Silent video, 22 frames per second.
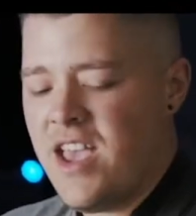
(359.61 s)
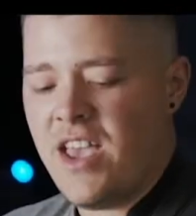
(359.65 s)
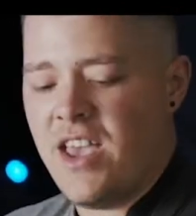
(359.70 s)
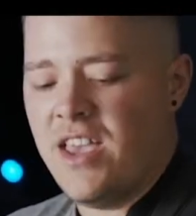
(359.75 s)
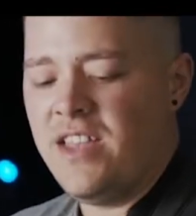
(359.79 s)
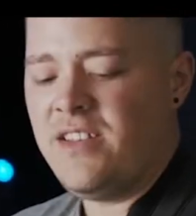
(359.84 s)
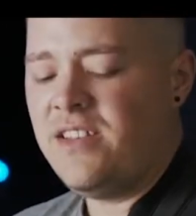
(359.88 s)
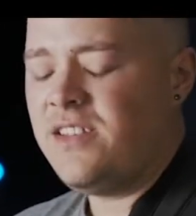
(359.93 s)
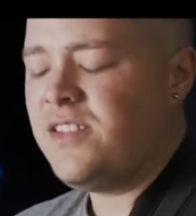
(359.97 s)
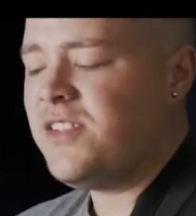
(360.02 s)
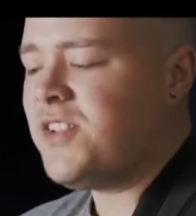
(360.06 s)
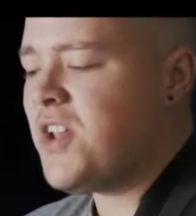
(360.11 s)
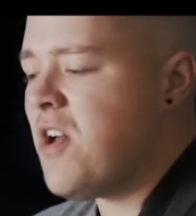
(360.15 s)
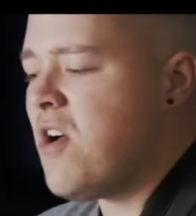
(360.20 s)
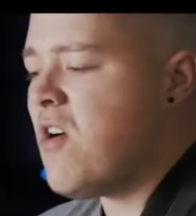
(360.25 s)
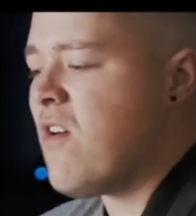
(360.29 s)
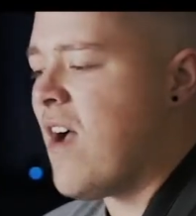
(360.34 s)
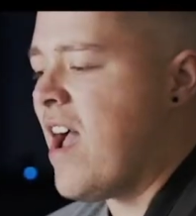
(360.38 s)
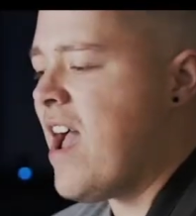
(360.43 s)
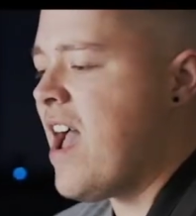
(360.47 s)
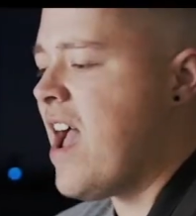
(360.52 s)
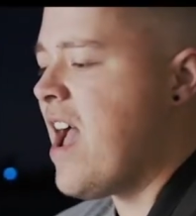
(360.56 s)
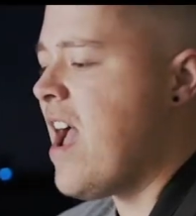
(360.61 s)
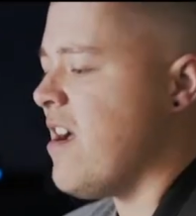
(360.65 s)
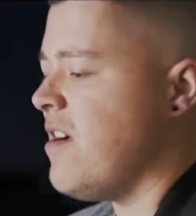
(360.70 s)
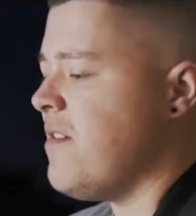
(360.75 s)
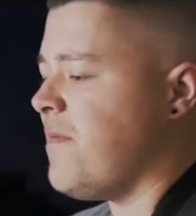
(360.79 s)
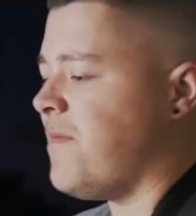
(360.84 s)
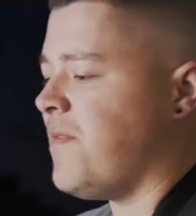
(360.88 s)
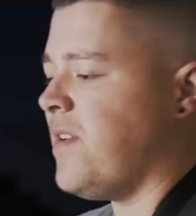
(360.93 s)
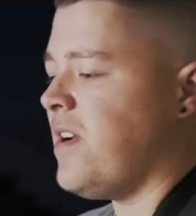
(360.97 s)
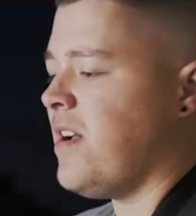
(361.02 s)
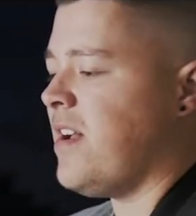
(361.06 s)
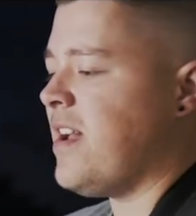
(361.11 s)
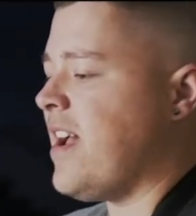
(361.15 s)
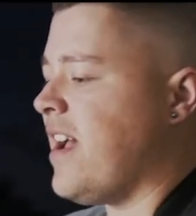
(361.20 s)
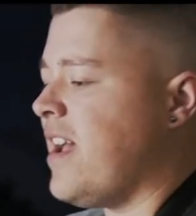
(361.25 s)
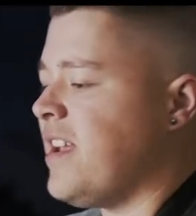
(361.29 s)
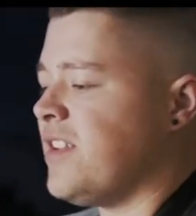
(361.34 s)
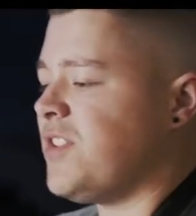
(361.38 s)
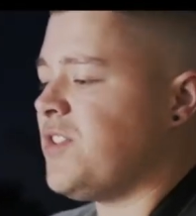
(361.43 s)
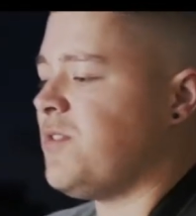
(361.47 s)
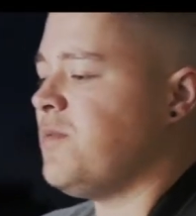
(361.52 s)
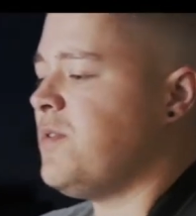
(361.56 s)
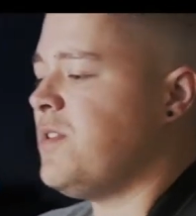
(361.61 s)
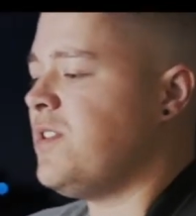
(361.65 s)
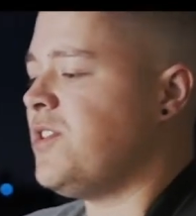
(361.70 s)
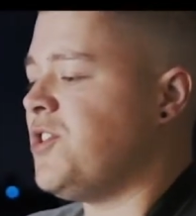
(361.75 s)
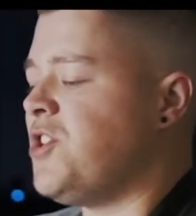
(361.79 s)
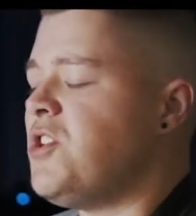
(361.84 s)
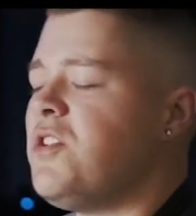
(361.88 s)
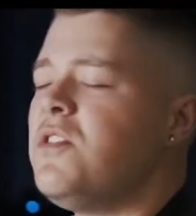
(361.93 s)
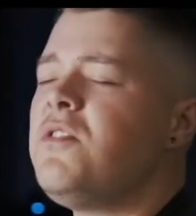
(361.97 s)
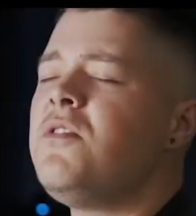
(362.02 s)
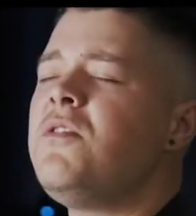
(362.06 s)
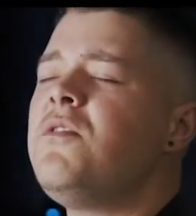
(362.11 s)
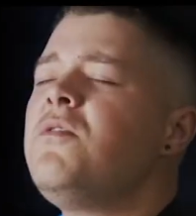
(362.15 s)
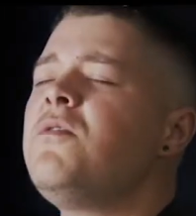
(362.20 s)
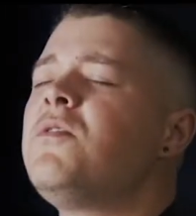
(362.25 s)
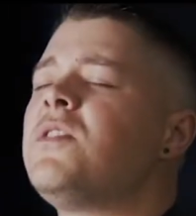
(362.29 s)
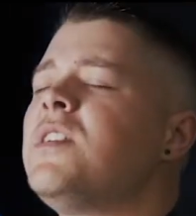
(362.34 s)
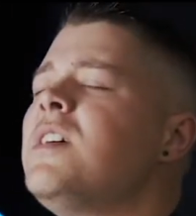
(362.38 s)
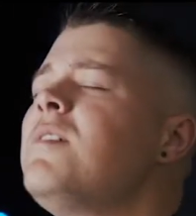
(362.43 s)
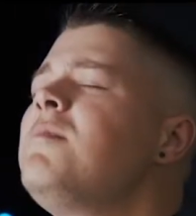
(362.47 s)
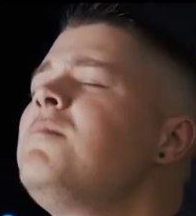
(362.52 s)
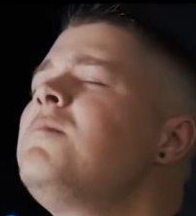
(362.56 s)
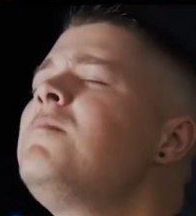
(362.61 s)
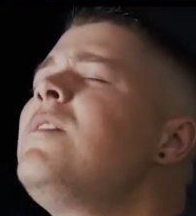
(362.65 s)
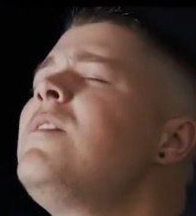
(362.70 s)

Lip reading: And oh, how fast would you come